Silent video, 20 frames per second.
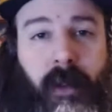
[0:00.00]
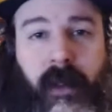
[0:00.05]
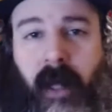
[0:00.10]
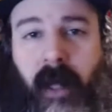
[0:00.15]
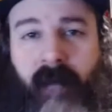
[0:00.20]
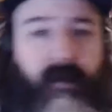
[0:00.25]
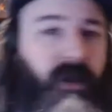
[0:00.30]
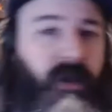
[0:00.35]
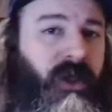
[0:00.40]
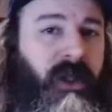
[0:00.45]

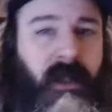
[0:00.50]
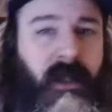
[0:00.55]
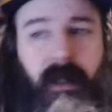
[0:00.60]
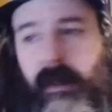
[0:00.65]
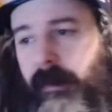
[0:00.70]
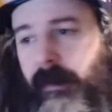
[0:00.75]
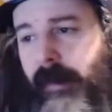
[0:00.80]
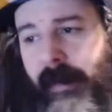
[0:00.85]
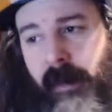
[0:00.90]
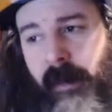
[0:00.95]
cover sheet
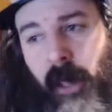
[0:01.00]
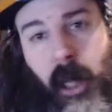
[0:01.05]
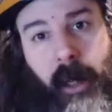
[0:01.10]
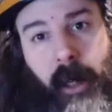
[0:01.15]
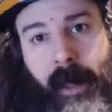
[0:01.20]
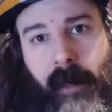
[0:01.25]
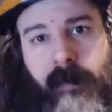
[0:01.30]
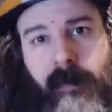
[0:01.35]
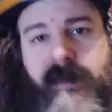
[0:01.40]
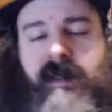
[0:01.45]
and like
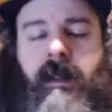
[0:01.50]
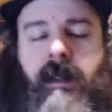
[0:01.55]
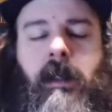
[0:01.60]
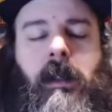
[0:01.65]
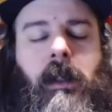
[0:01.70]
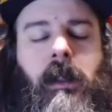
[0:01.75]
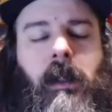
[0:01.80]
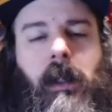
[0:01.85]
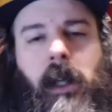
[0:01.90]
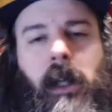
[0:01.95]
cutouts.
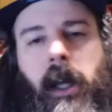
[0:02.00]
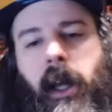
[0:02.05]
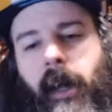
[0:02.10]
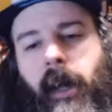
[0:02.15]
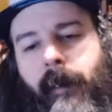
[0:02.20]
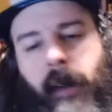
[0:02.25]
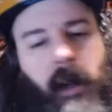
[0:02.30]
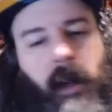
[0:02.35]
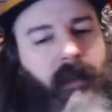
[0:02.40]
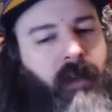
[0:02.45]
And
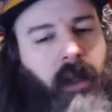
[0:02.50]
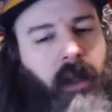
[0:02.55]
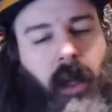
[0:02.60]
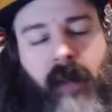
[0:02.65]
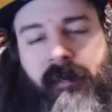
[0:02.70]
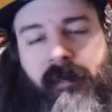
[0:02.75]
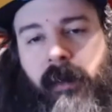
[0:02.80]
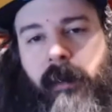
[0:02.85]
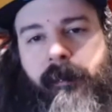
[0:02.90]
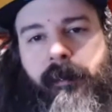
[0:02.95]
how the
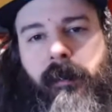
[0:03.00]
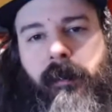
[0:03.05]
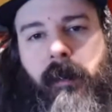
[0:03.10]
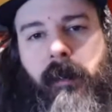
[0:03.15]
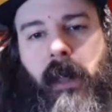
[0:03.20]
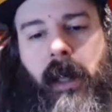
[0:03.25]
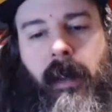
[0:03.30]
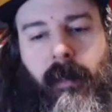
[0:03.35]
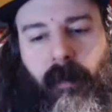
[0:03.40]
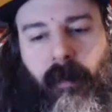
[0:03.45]
cover
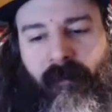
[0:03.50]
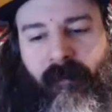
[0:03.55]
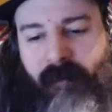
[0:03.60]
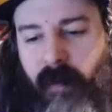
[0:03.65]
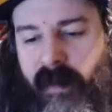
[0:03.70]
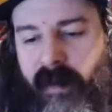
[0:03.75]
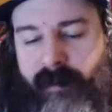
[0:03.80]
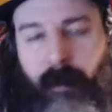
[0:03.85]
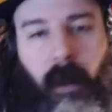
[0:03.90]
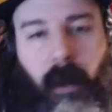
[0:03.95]
and the
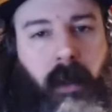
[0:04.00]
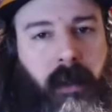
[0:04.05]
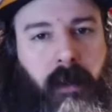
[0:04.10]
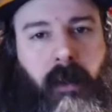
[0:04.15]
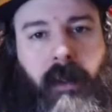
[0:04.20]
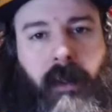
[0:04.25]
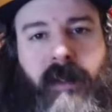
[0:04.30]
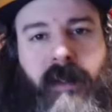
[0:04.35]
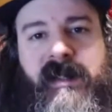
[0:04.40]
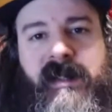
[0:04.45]
first part you're
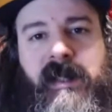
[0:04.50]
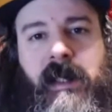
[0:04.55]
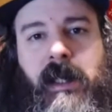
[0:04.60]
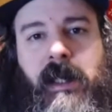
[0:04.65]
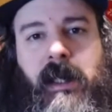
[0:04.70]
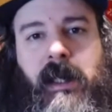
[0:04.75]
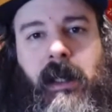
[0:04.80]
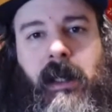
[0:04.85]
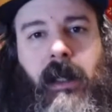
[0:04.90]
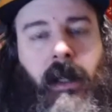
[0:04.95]
going to
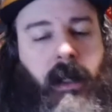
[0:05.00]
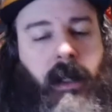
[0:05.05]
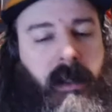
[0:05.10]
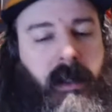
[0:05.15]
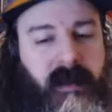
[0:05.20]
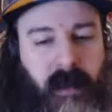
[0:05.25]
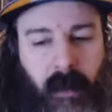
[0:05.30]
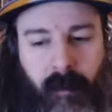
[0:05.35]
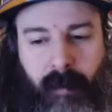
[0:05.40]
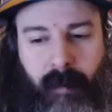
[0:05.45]
see is
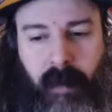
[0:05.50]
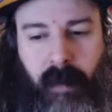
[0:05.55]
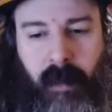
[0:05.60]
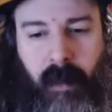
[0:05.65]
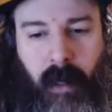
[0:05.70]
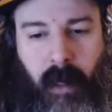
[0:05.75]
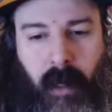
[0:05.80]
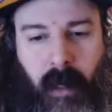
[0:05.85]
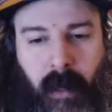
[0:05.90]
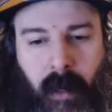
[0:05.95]
going to be
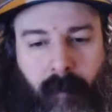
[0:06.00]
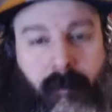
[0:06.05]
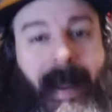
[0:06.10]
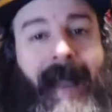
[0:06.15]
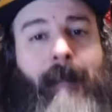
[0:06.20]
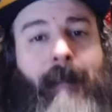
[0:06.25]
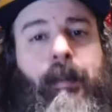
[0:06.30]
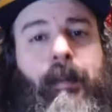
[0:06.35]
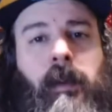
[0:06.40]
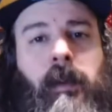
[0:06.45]
a
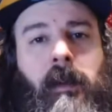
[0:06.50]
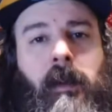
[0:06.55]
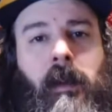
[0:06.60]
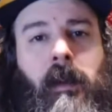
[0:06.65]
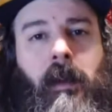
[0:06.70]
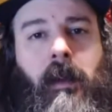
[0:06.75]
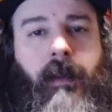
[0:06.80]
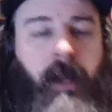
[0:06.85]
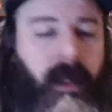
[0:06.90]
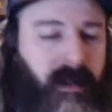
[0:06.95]
map
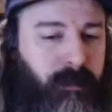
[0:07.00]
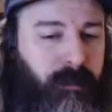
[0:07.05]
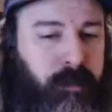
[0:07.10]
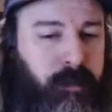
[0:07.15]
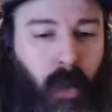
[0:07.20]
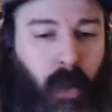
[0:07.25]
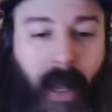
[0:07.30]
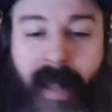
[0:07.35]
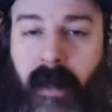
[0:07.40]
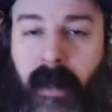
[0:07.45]
that is
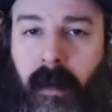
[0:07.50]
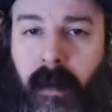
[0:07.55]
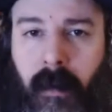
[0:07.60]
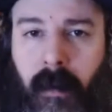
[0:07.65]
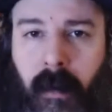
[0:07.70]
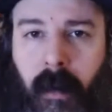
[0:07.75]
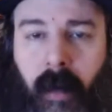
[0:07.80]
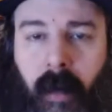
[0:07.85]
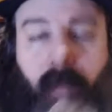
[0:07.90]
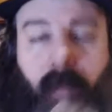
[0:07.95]
blank.
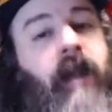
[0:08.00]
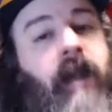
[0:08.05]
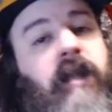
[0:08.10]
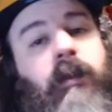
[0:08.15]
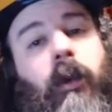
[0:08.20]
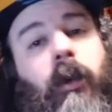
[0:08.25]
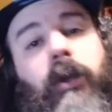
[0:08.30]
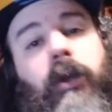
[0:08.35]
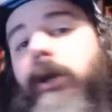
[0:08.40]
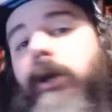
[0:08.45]
And that is
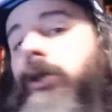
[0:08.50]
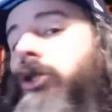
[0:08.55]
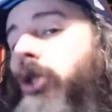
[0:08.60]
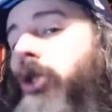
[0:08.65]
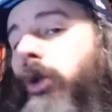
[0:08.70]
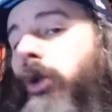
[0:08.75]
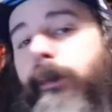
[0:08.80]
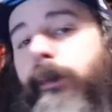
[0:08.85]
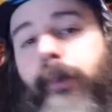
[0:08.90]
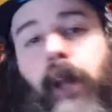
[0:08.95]
one you can
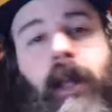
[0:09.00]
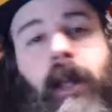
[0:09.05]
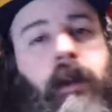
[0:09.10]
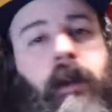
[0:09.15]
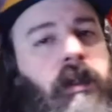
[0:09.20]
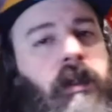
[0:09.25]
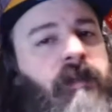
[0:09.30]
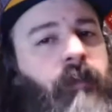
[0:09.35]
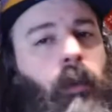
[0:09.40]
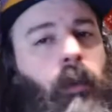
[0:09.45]
show the
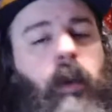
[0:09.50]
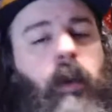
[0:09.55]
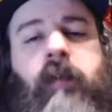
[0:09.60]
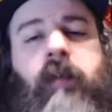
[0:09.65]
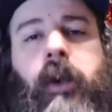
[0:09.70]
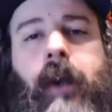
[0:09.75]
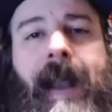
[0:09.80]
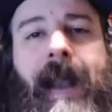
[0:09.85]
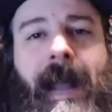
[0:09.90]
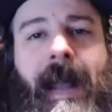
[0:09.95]
players for wherever
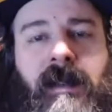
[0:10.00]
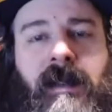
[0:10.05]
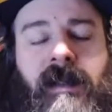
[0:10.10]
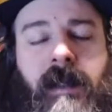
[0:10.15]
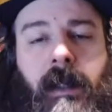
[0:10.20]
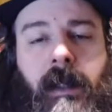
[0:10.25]
they're at.